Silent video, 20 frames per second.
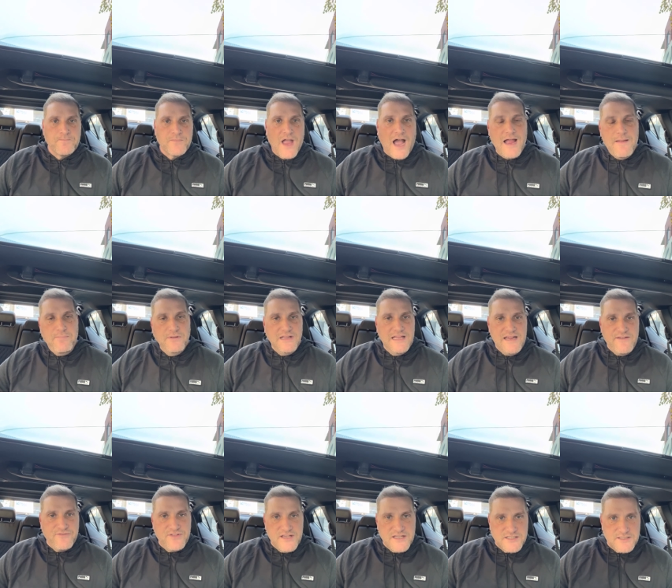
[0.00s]
I
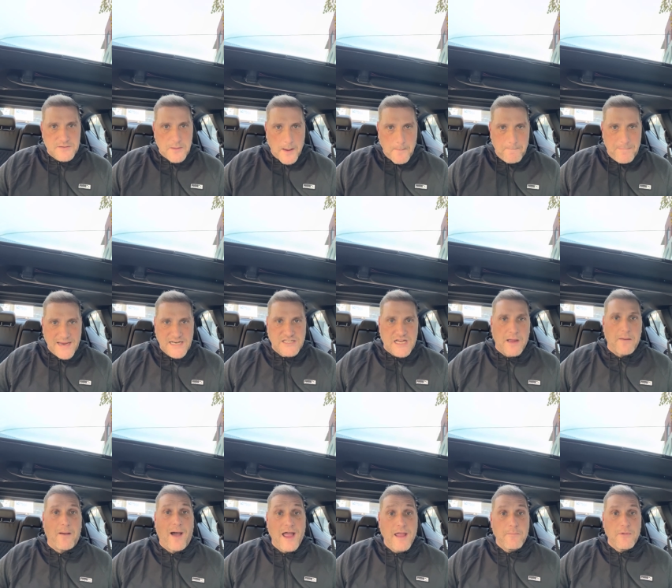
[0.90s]
believe this big time.
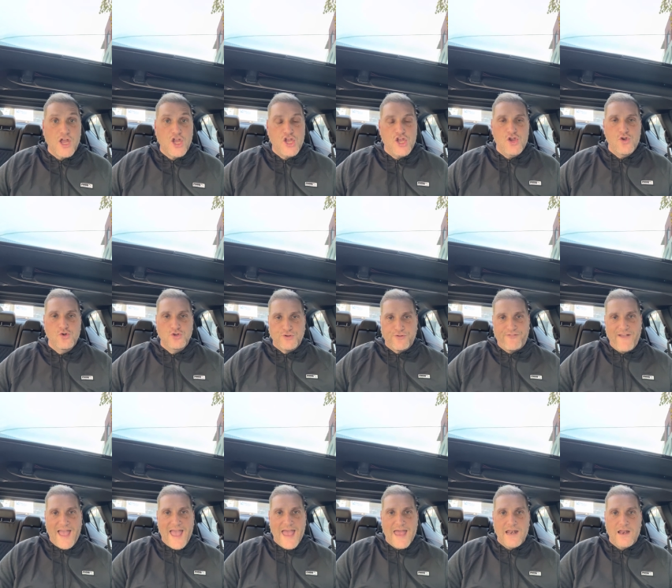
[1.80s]
I'm a huge
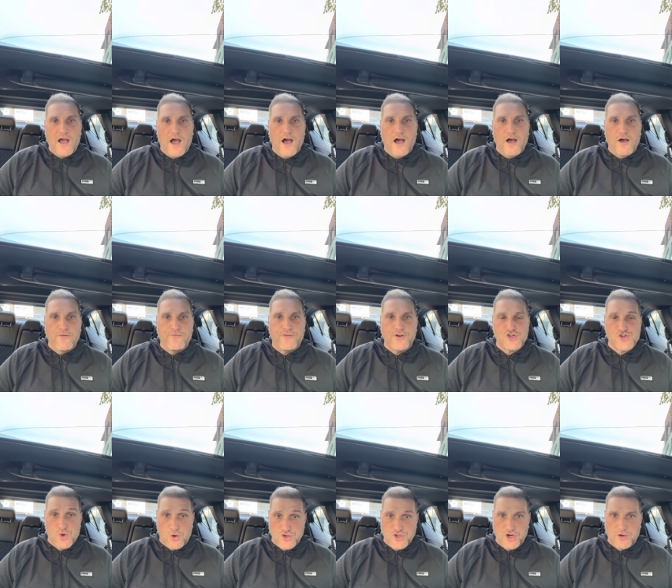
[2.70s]
fan of
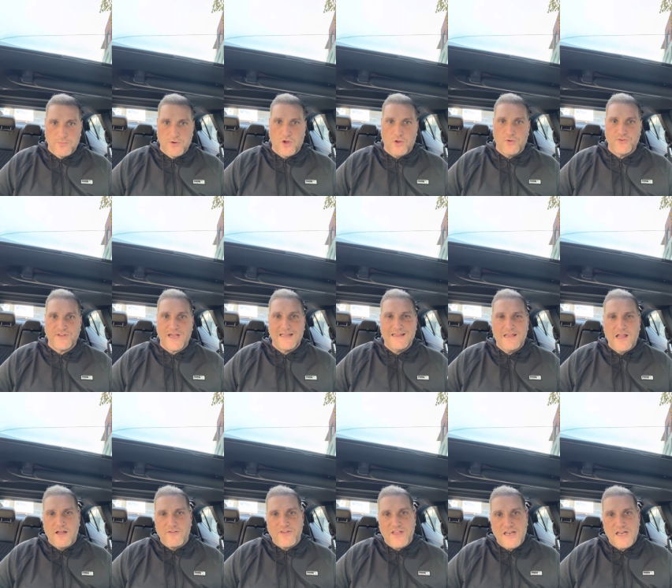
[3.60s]
short-term goals. I
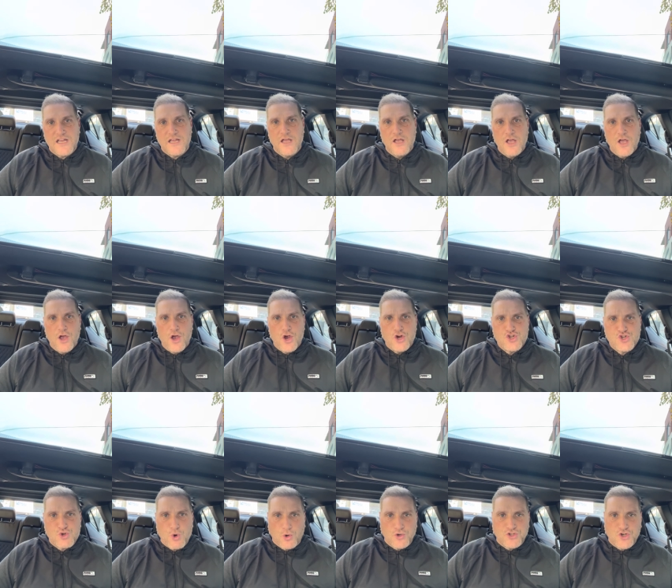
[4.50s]
love hitting
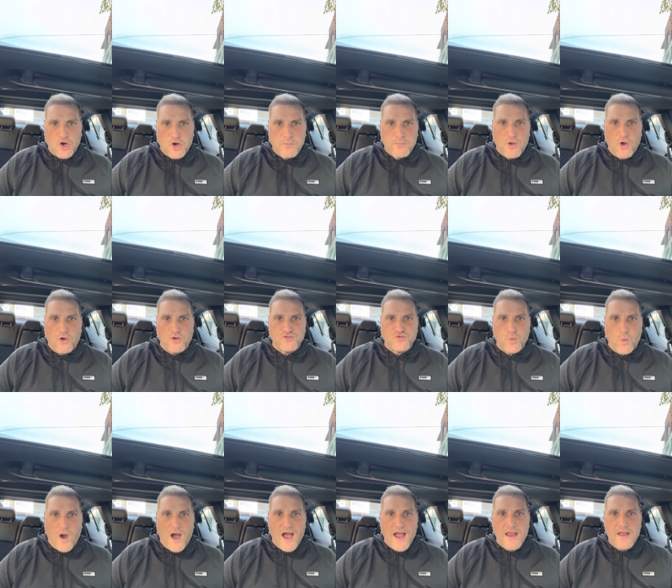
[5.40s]
short-term goals.
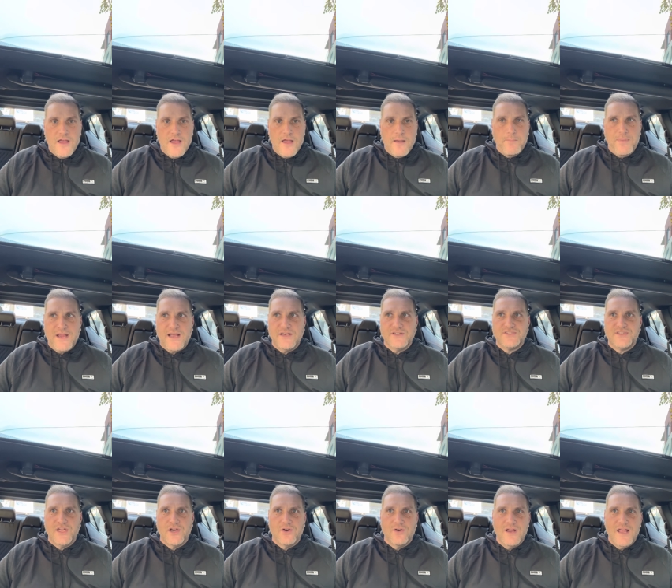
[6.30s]
Why? Because
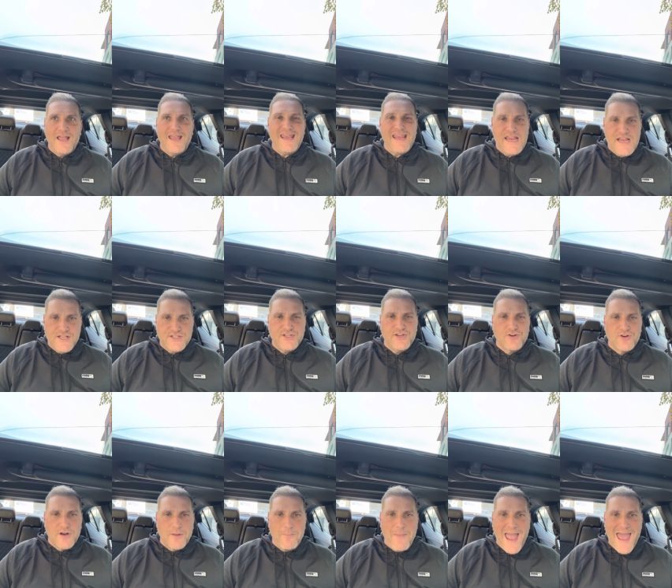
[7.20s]
they're easier
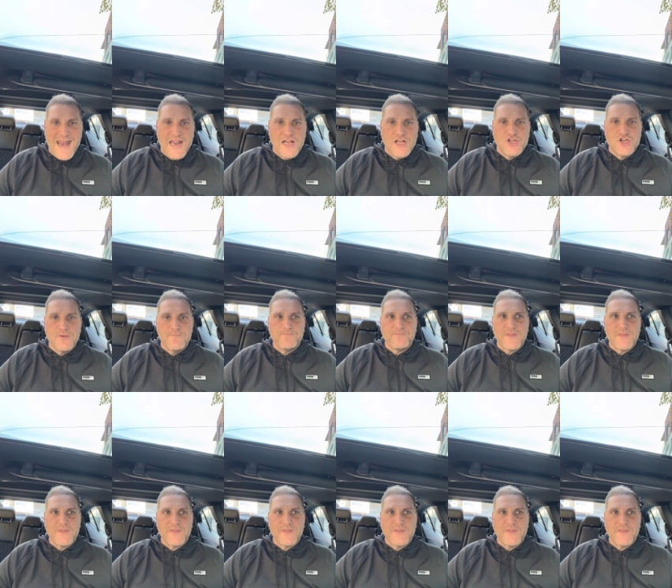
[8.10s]
to manage.